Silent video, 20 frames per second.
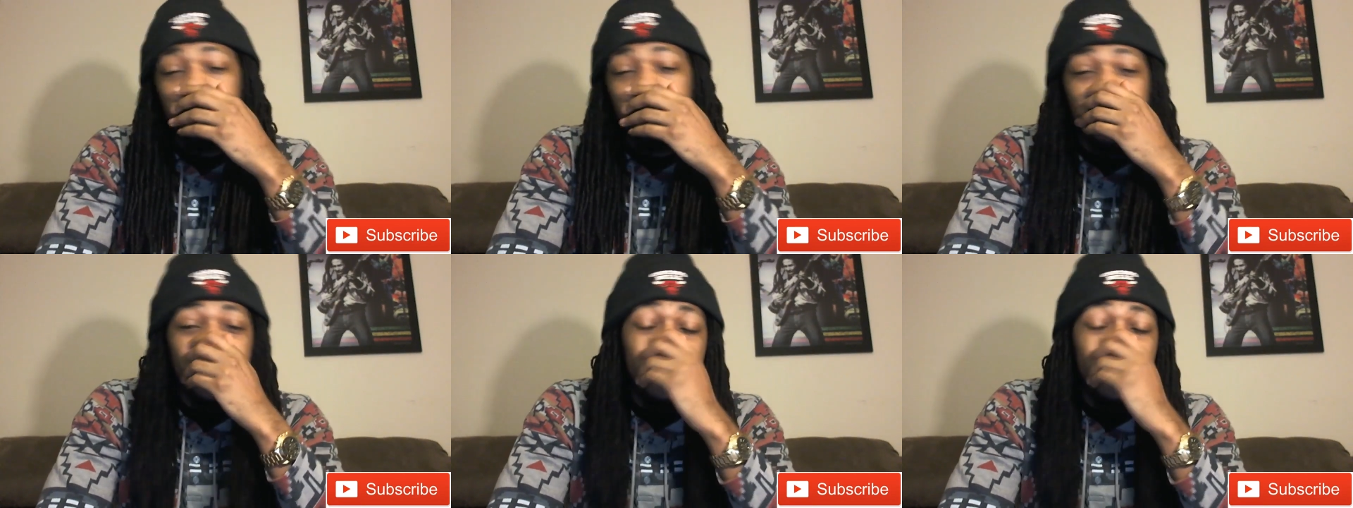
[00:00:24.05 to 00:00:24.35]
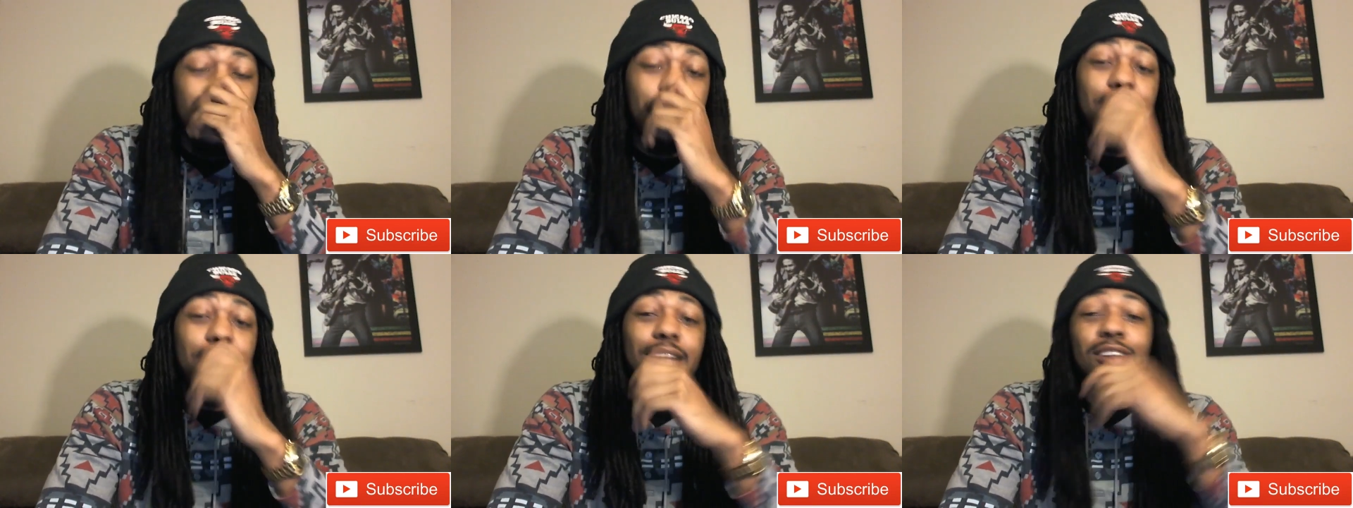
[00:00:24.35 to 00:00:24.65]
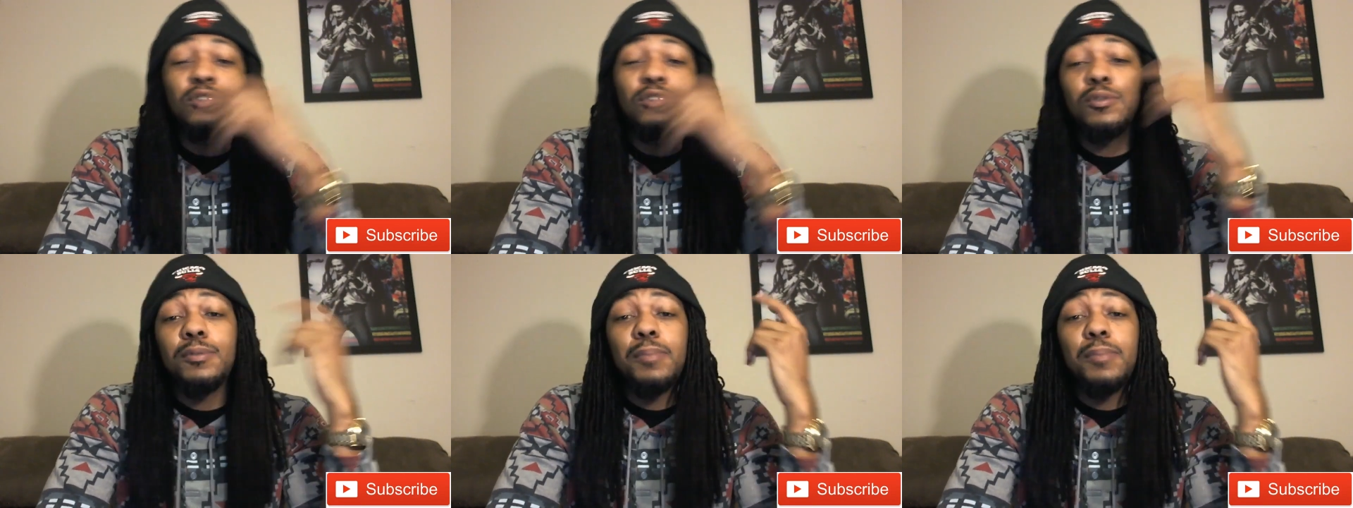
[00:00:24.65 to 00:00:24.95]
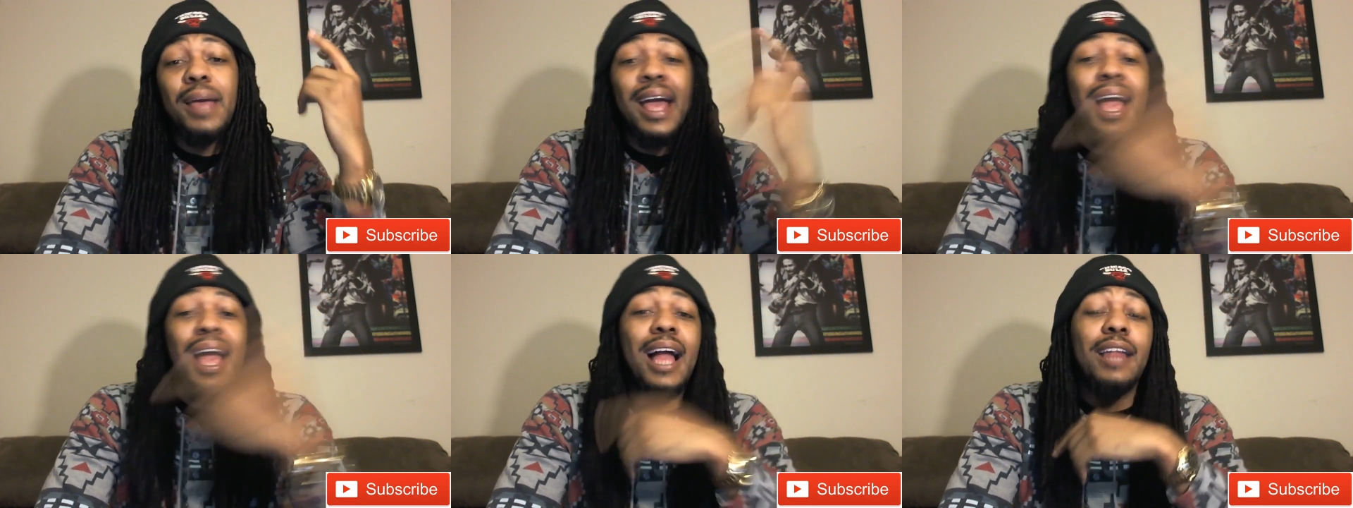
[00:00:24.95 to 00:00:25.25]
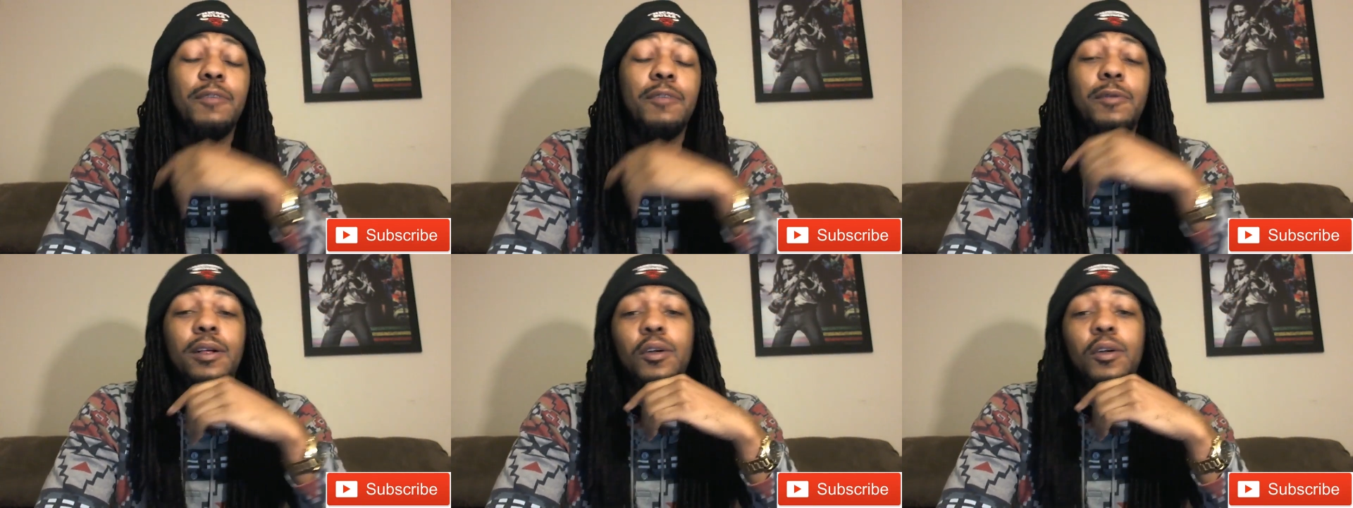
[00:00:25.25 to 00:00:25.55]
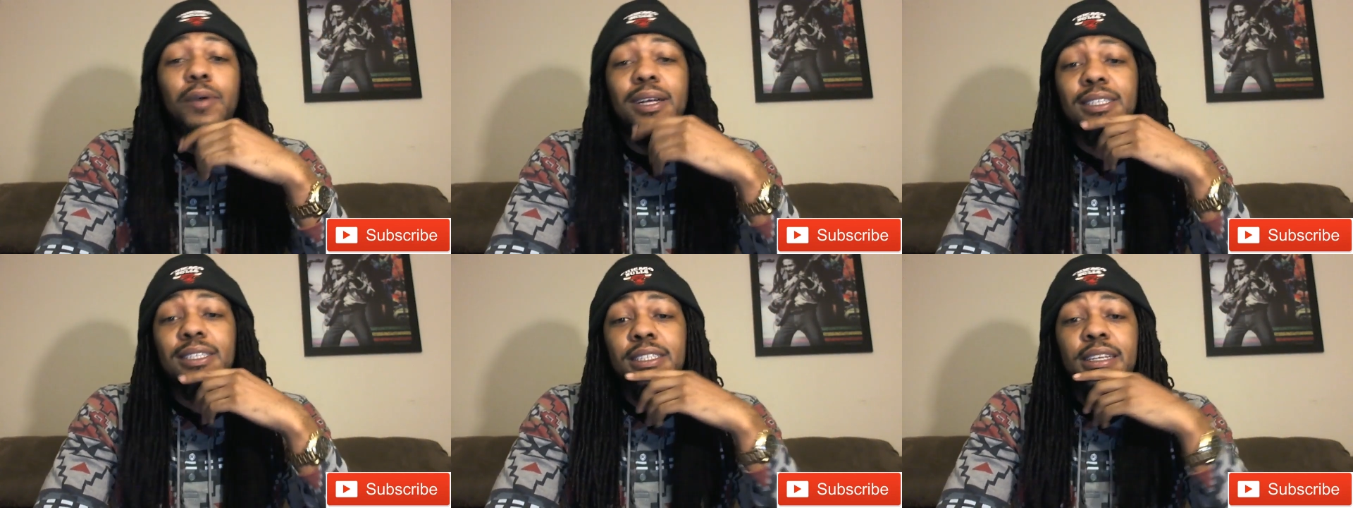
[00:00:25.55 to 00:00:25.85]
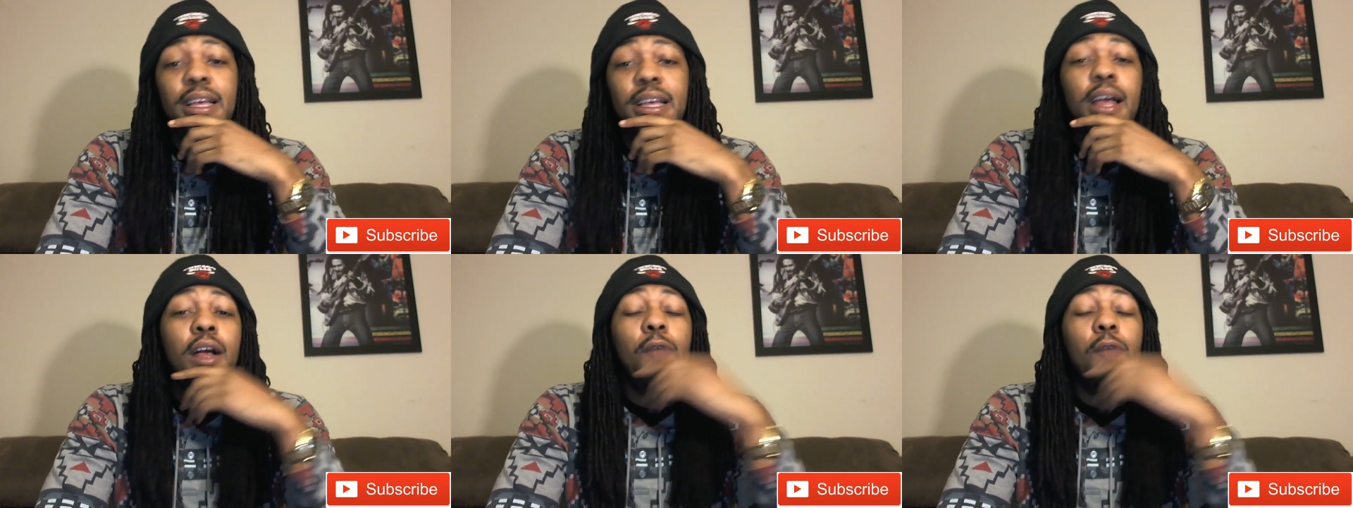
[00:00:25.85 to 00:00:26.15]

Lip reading: man. This one's been highly requested.